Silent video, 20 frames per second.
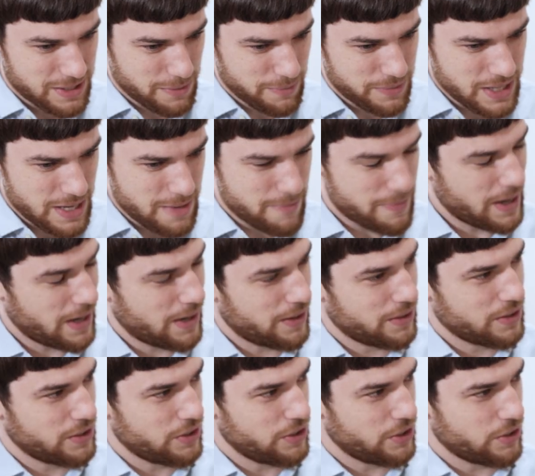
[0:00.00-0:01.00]
Something
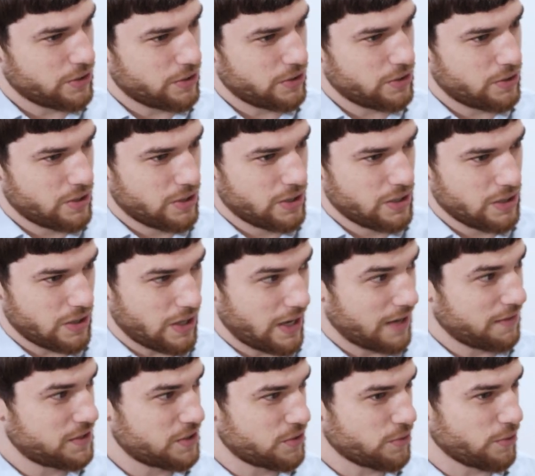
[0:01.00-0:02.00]
about your
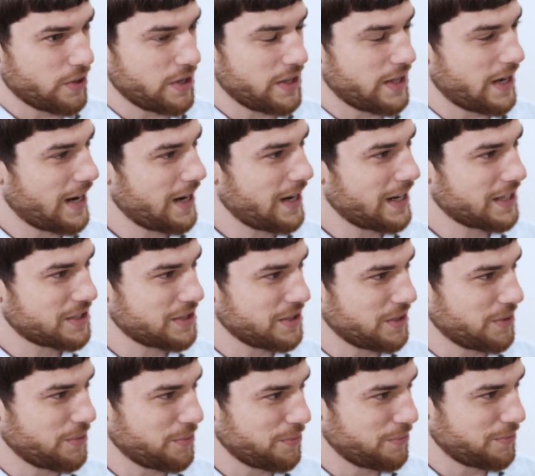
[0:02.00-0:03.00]
life story that I actually
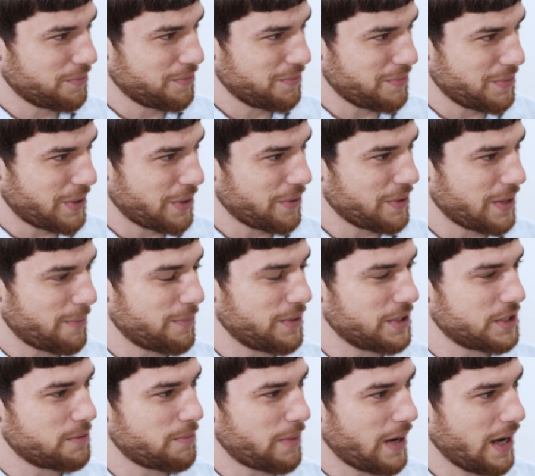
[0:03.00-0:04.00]
don't know that
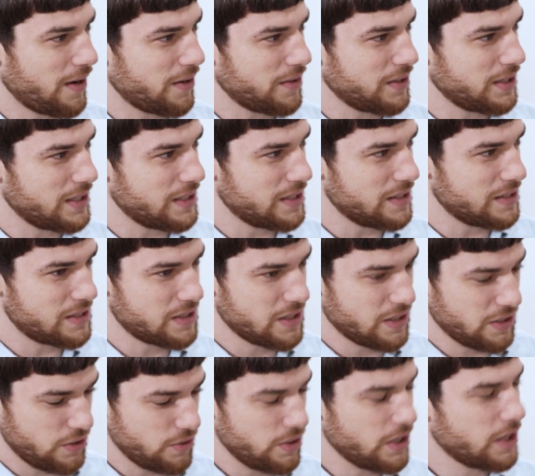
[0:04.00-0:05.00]
much about is
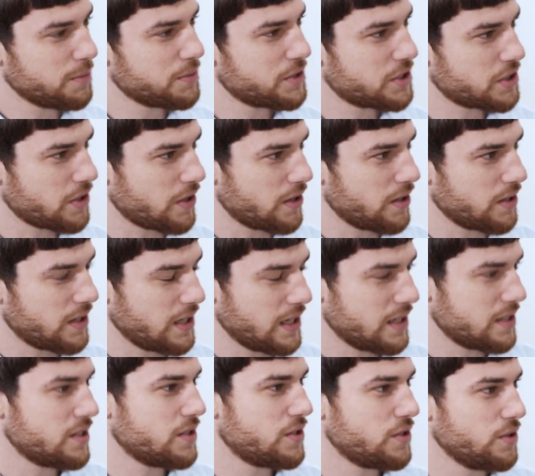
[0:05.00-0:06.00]
you helped start the
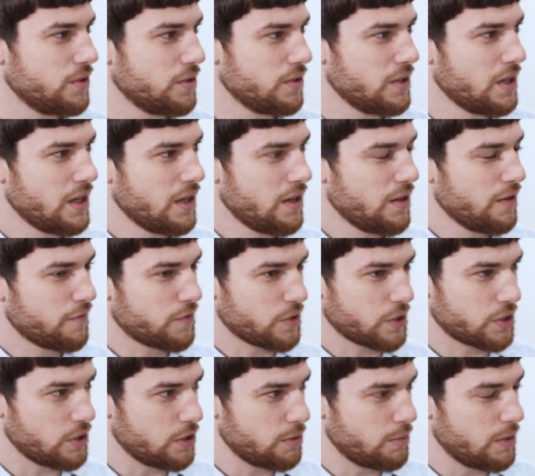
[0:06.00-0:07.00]
Institute for
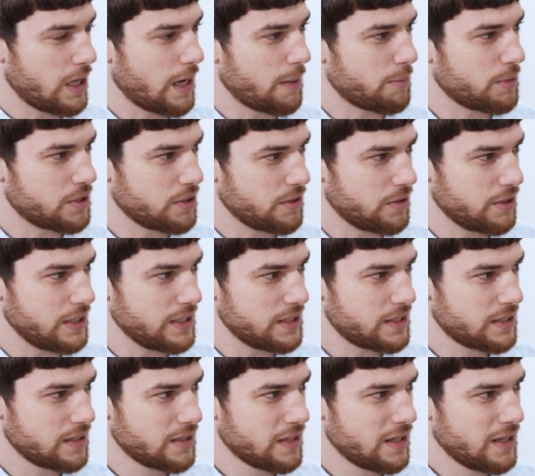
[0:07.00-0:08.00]
Global
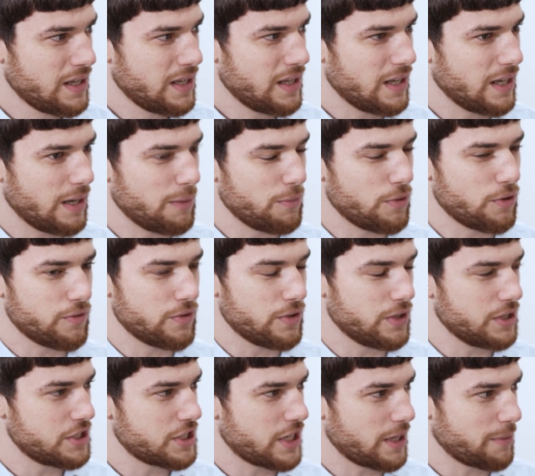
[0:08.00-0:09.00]
Opportunities over
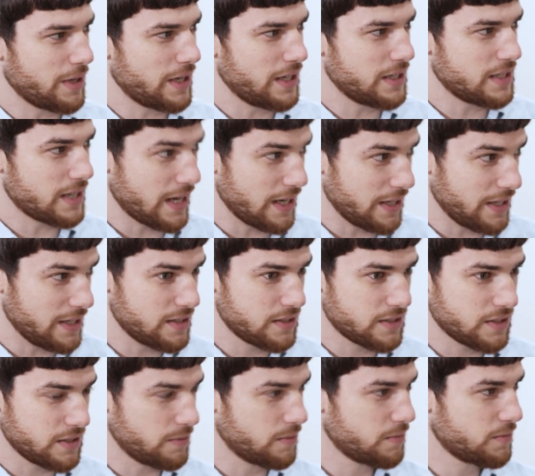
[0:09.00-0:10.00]
in Chiang Mai, Thailand.
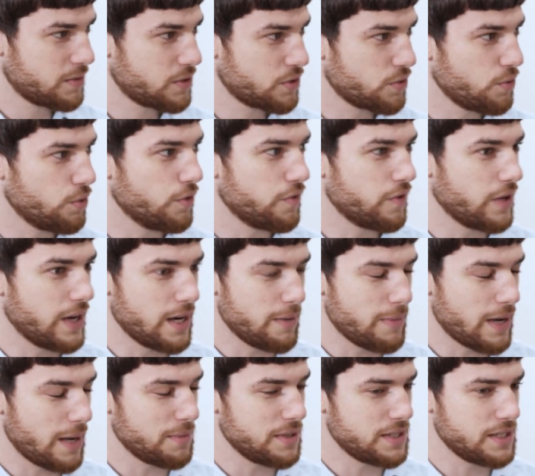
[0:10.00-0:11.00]
It's a school for
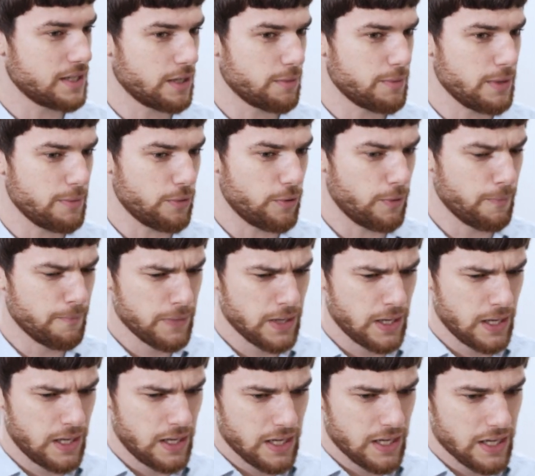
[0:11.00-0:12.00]
Anabaptist young people.
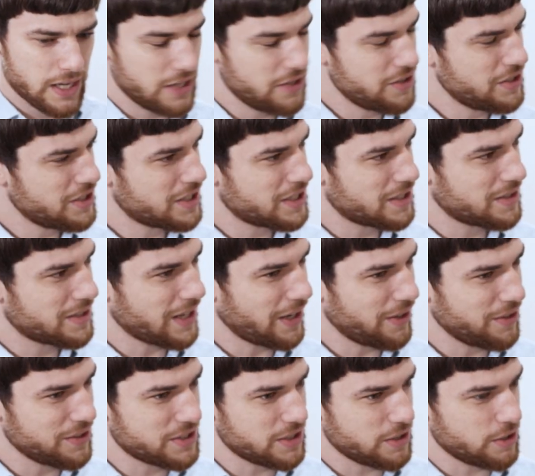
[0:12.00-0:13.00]
Can you just
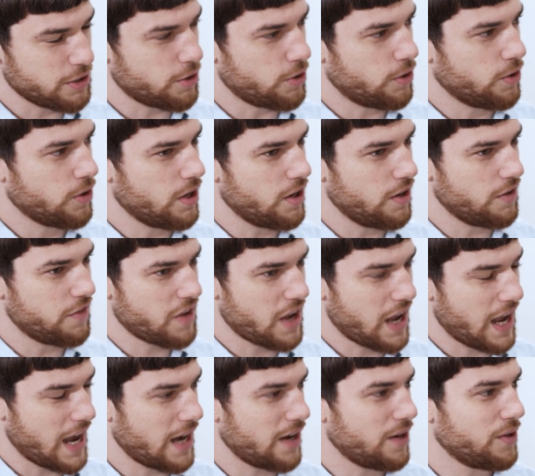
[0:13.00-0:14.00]
tell us a little of
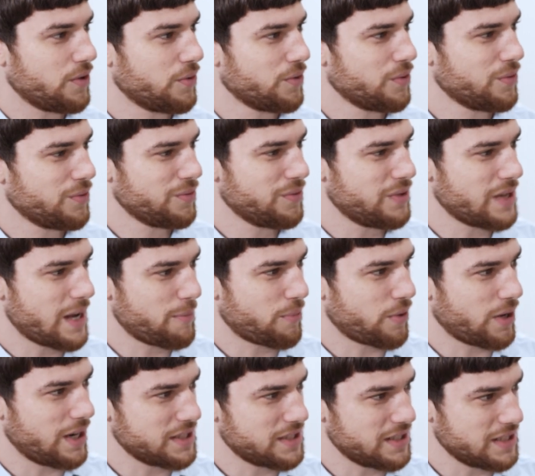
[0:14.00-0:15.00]
how that
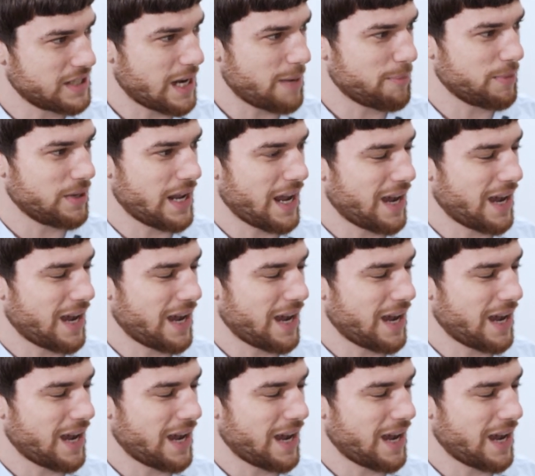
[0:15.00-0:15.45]
process happened?